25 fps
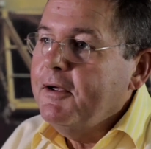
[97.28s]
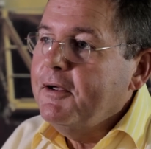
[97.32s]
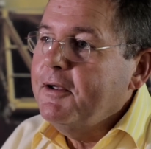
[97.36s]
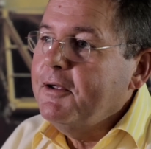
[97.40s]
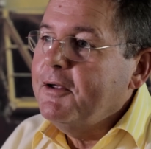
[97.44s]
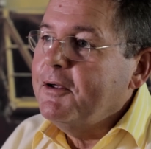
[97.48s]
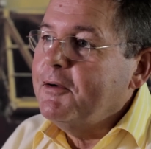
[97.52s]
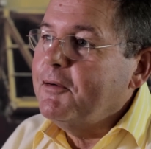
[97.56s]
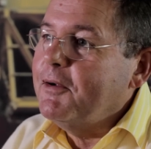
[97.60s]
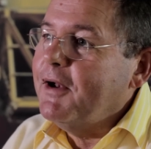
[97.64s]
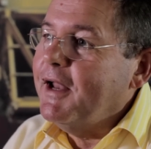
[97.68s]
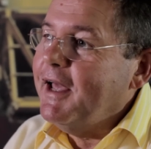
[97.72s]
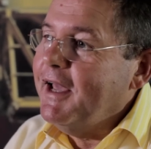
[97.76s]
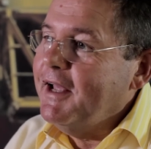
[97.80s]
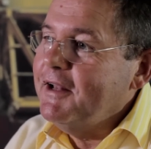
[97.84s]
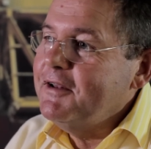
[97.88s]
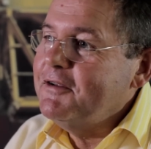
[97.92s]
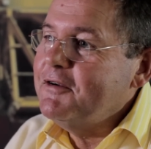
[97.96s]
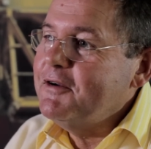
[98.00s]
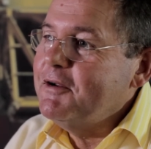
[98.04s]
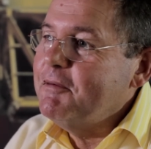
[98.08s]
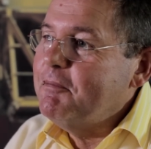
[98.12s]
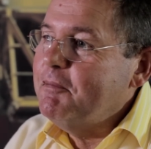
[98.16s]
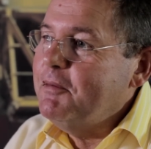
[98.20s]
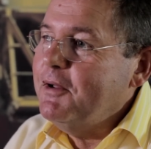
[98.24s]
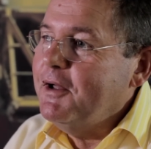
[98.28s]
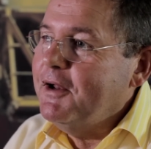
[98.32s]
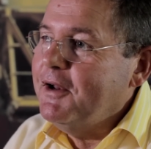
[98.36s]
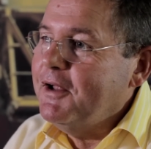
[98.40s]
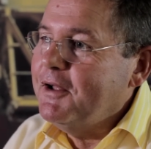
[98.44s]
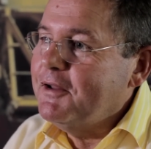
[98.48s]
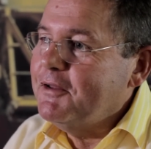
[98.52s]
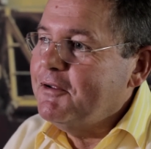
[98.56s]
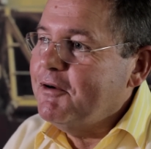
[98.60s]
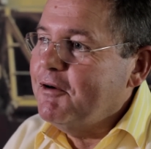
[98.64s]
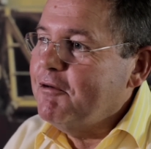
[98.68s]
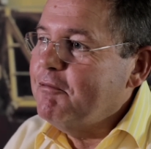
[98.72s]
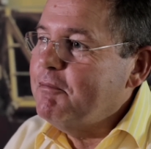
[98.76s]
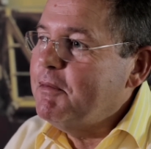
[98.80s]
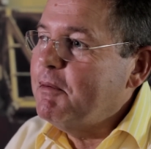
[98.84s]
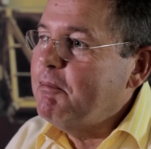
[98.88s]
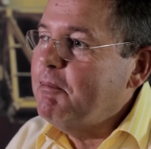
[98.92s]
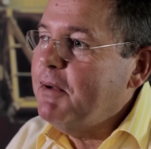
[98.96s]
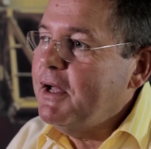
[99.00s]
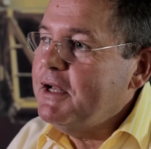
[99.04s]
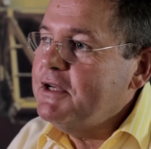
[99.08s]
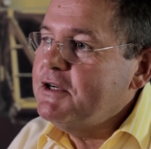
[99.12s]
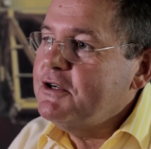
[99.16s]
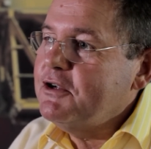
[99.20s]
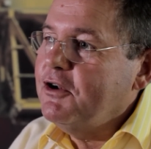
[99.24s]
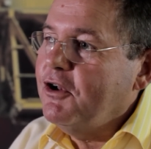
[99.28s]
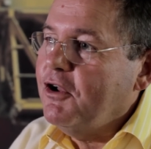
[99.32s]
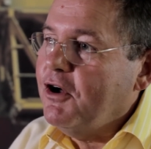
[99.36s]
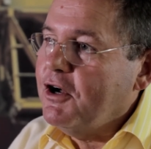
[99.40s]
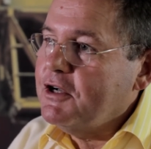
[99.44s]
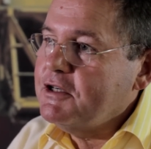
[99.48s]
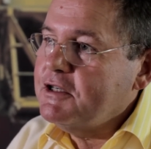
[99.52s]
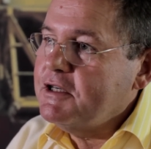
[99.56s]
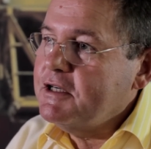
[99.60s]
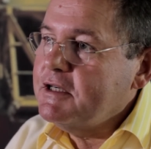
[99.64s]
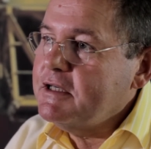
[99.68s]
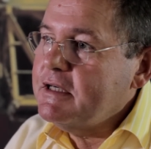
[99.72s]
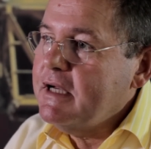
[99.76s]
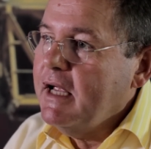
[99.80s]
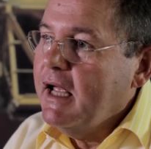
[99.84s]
You will enter a period of perpetual losses,